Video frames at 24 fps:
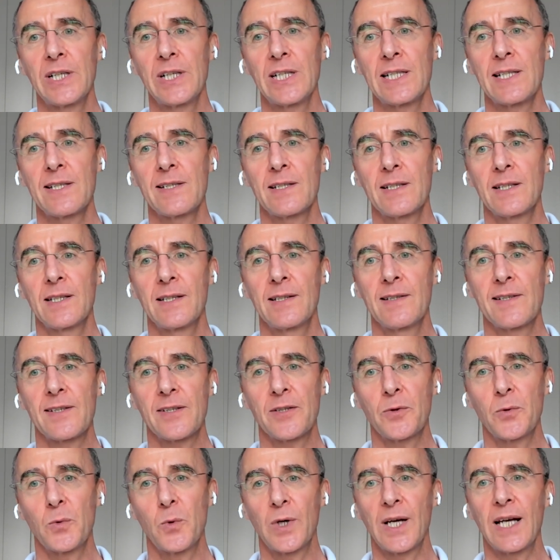oriented. Mm.
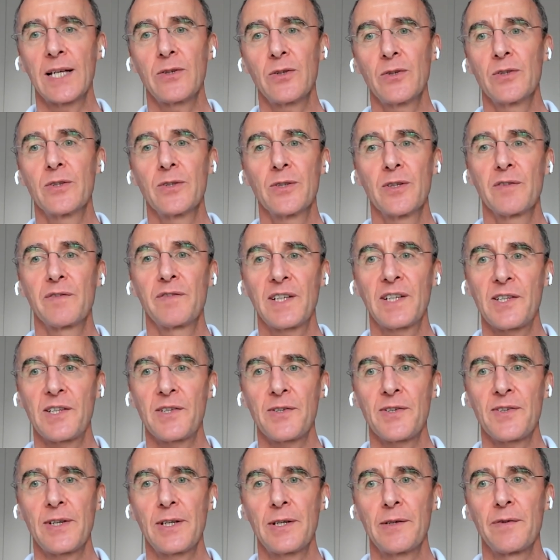So what can you do to
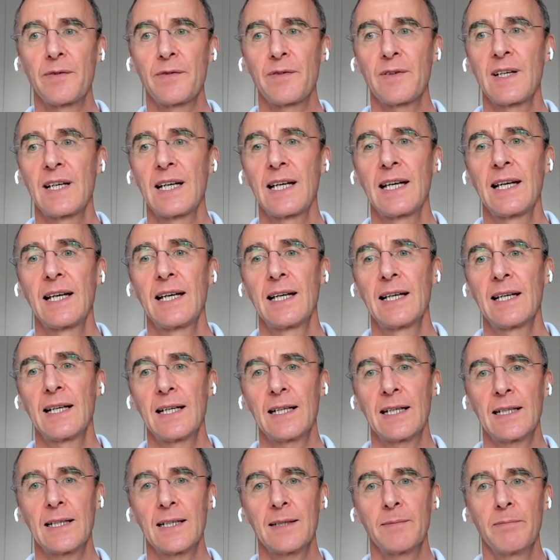fix yourself?
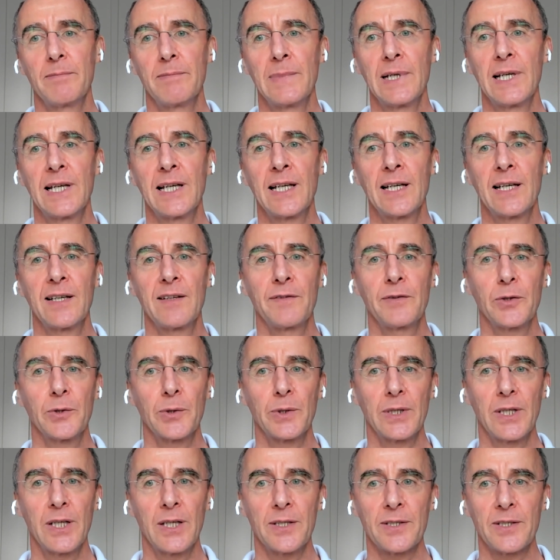Uh, many
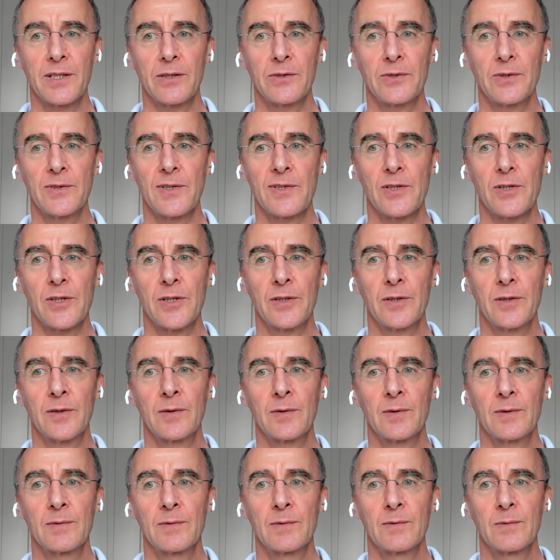fewer articles
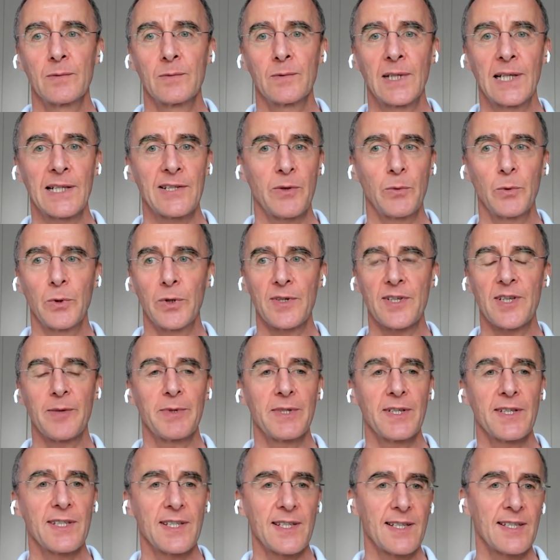on actually what are
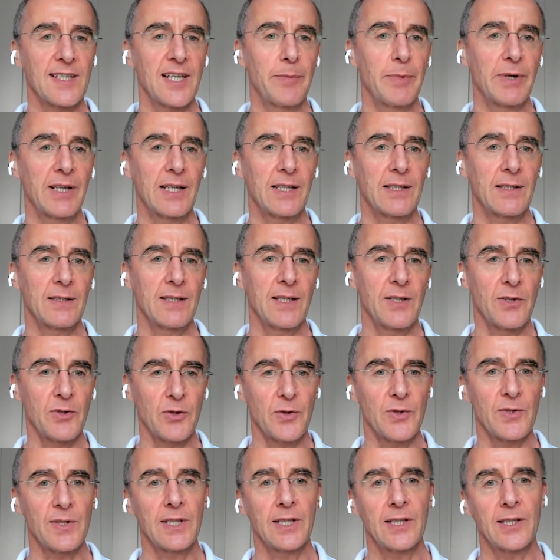some of the systemic
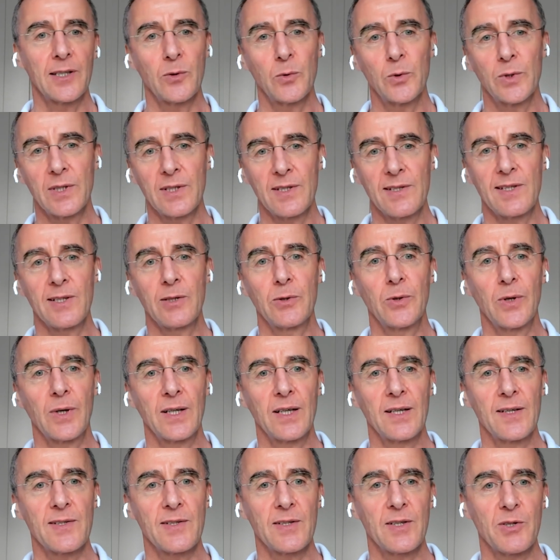issues here, what is the
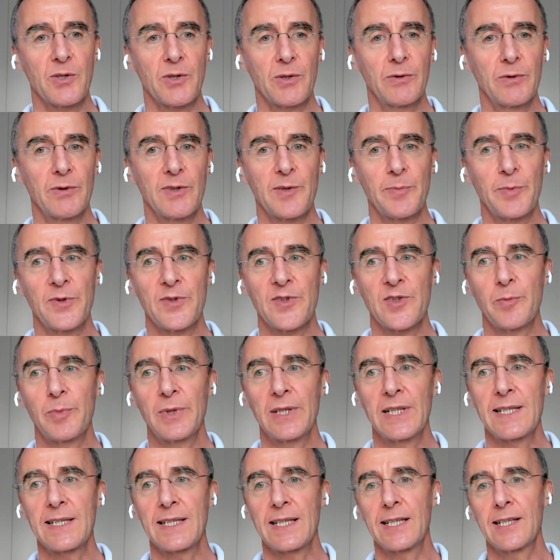organizational
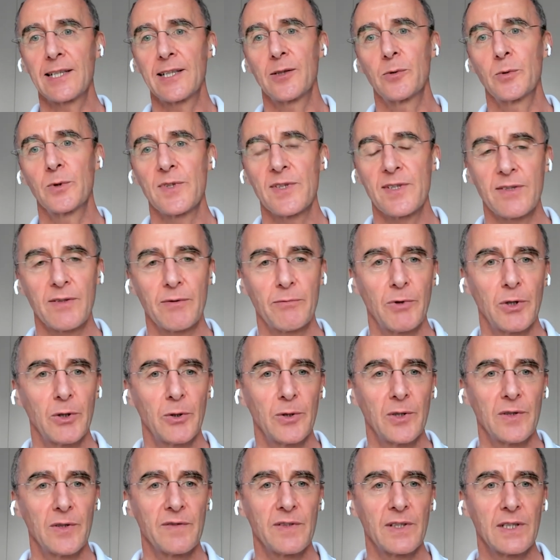responsibility here, what's the
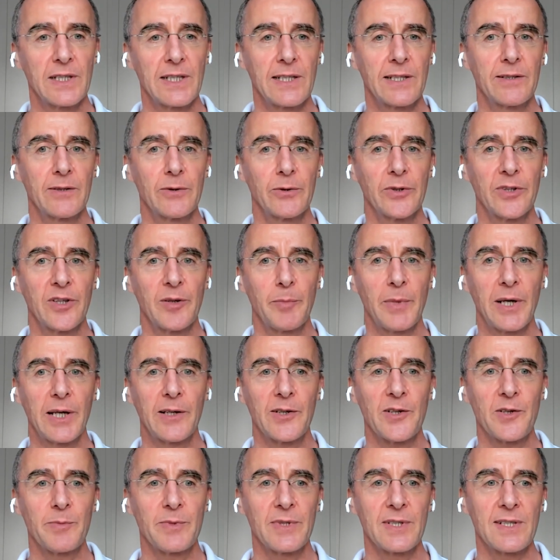role of the leader or the
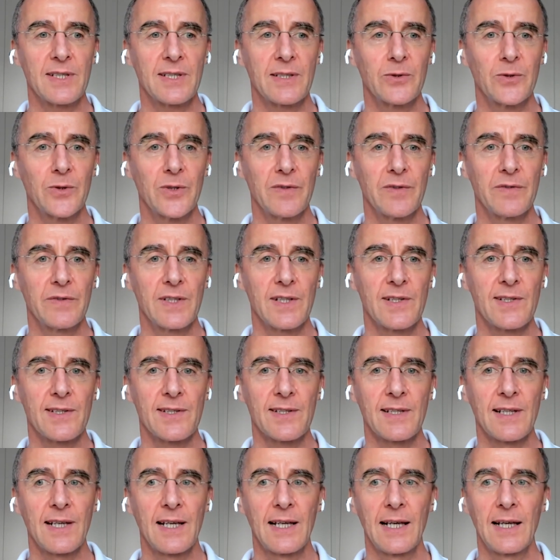management in all of
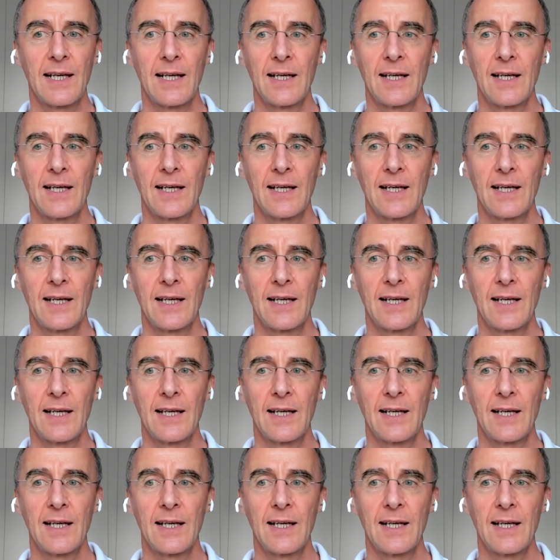this.